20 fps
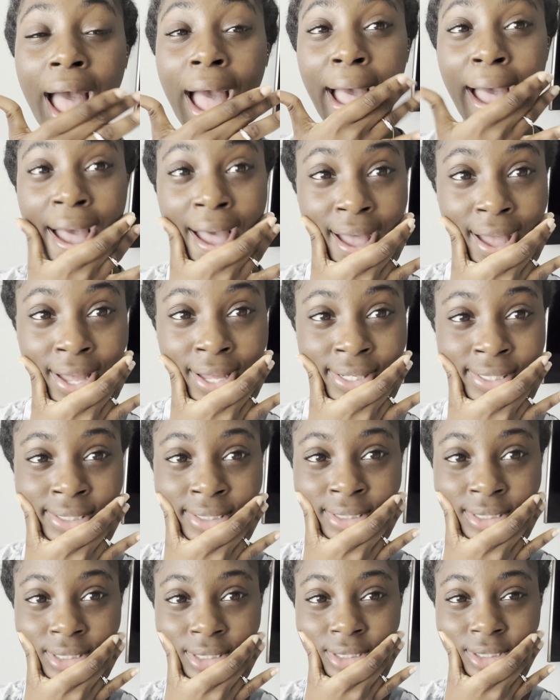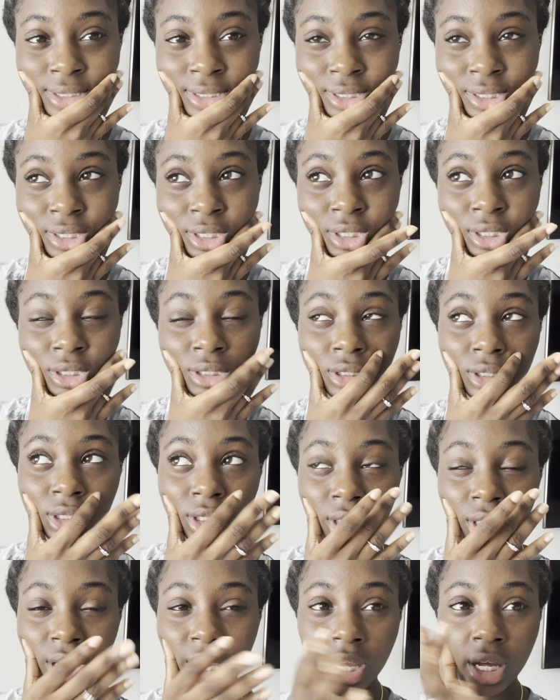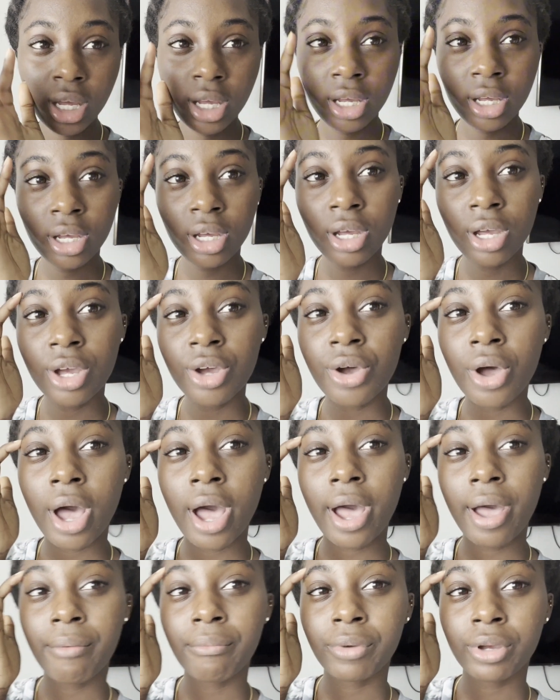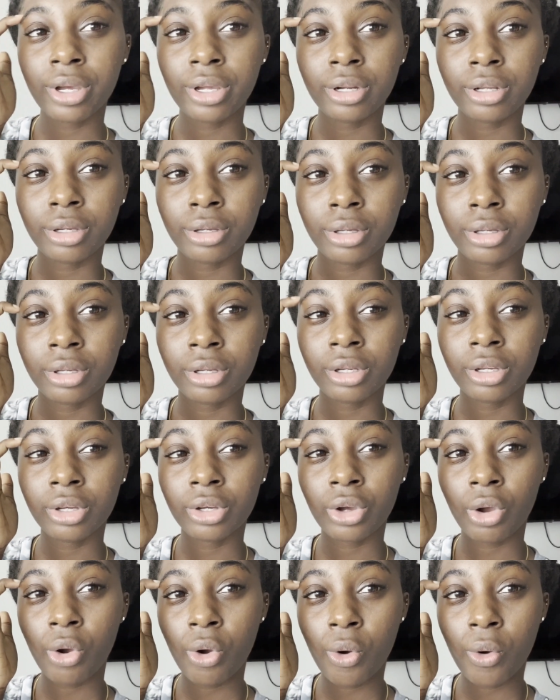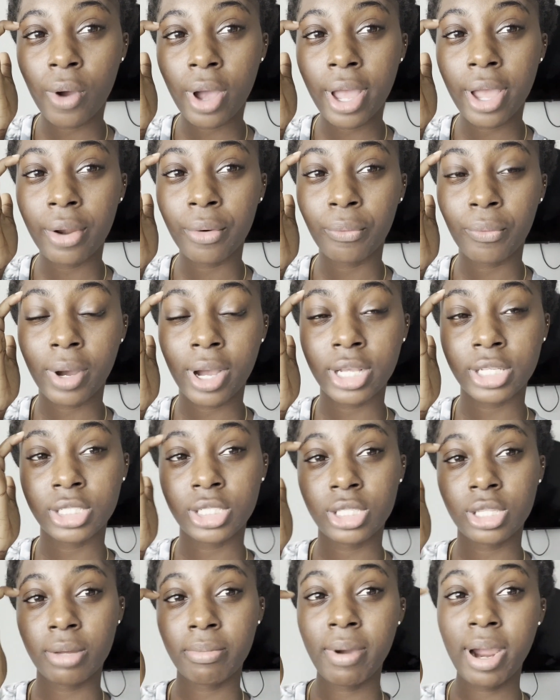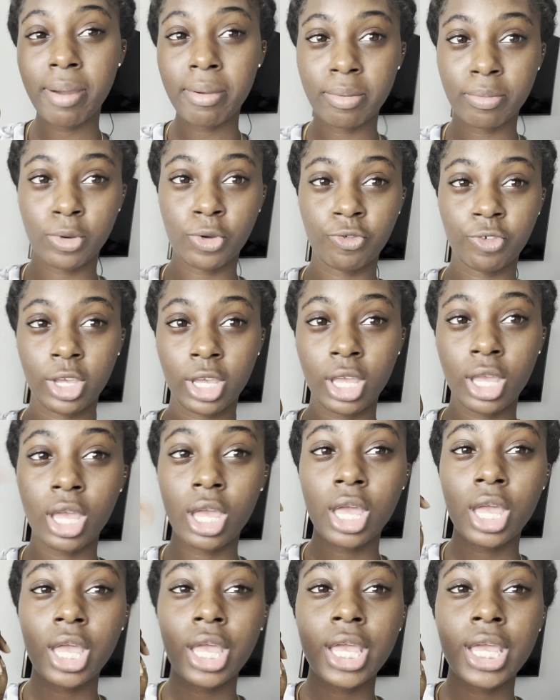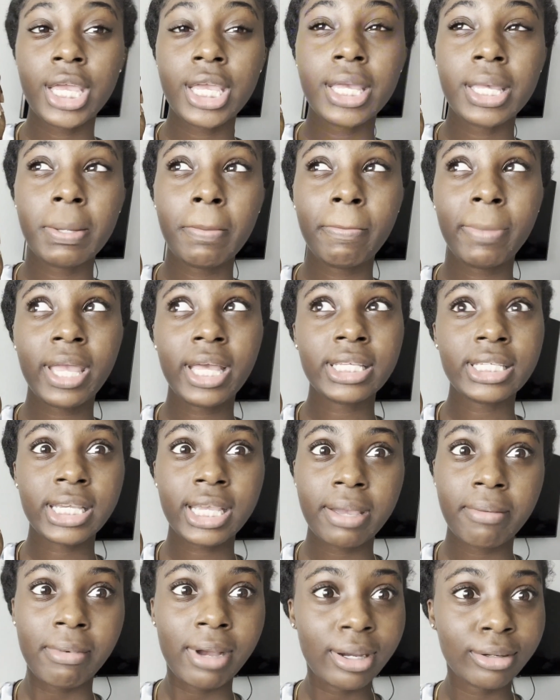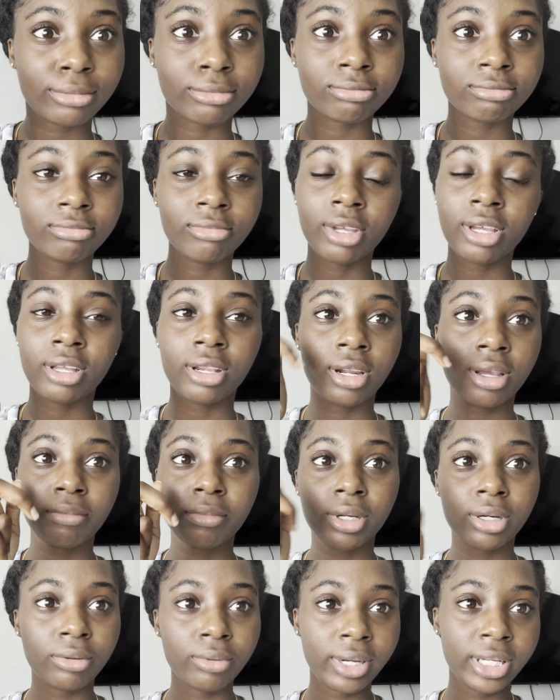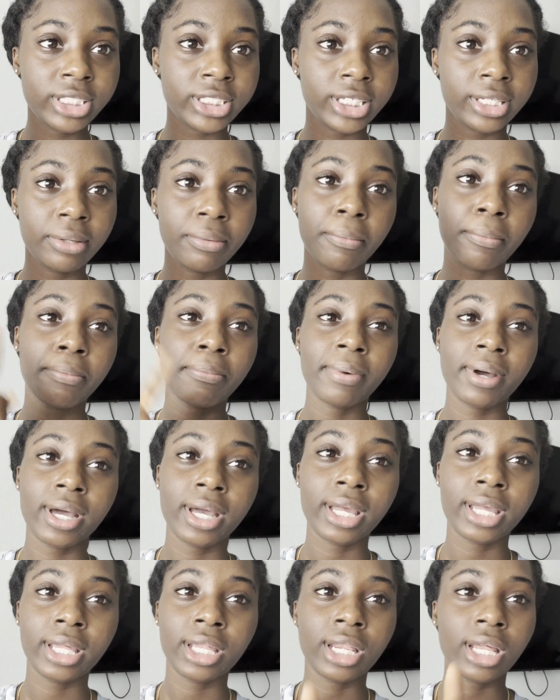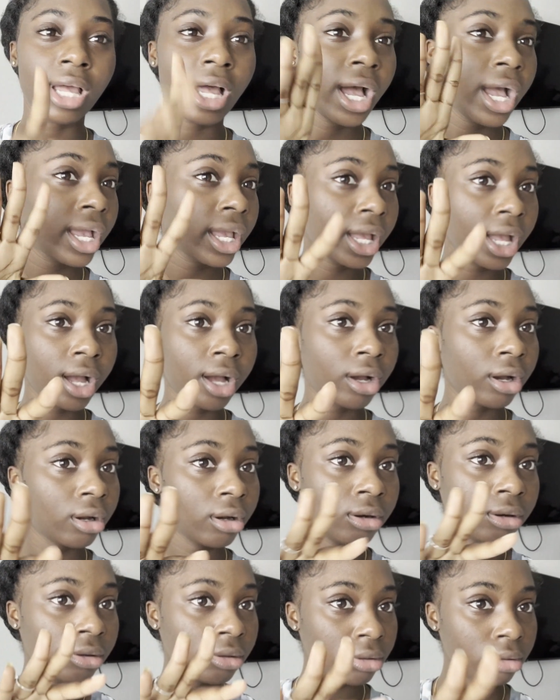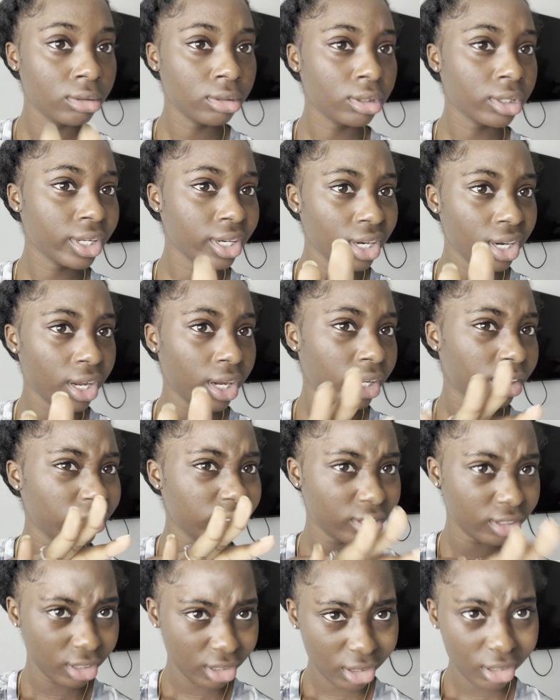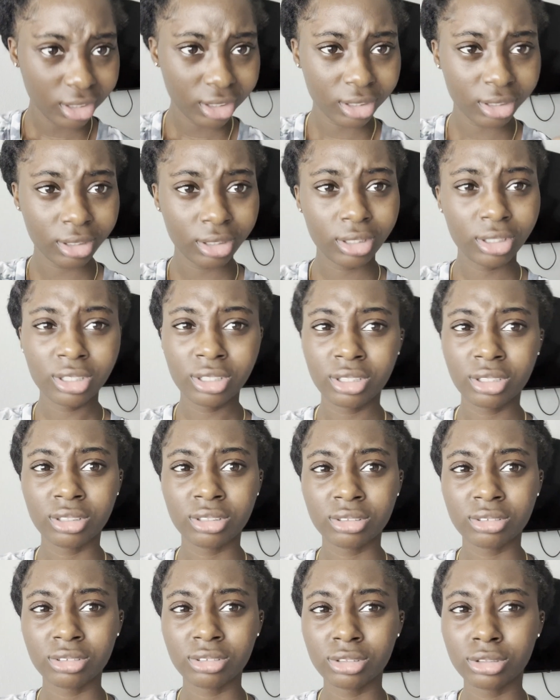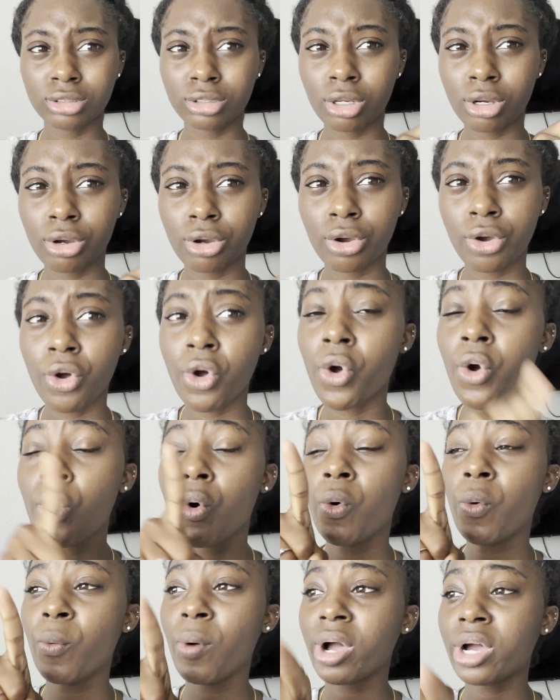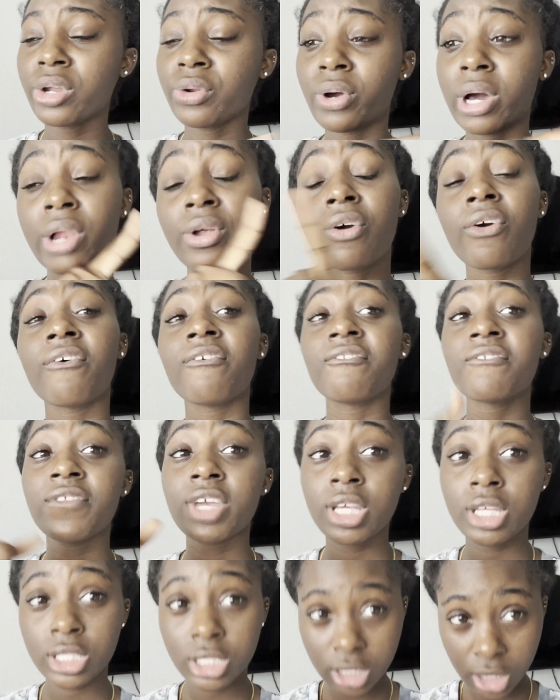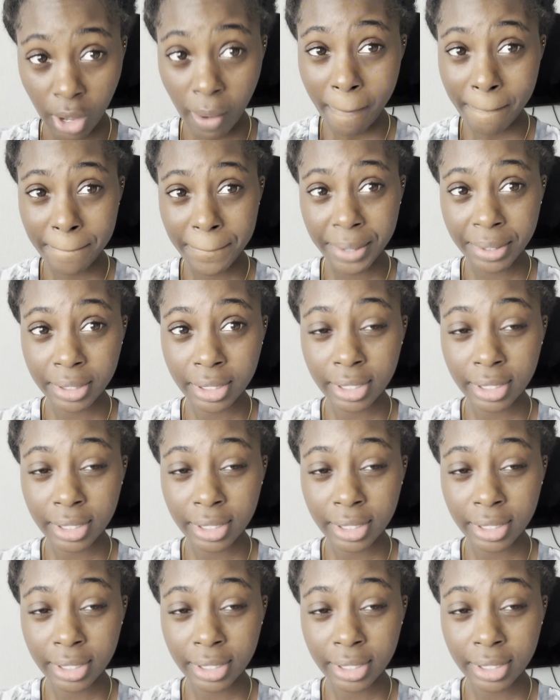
And today I'm gonna go and watch the Barbie movie because it came out and I'm gonna watch it, but I can't go looking like this. So we're gonna do a little fix up.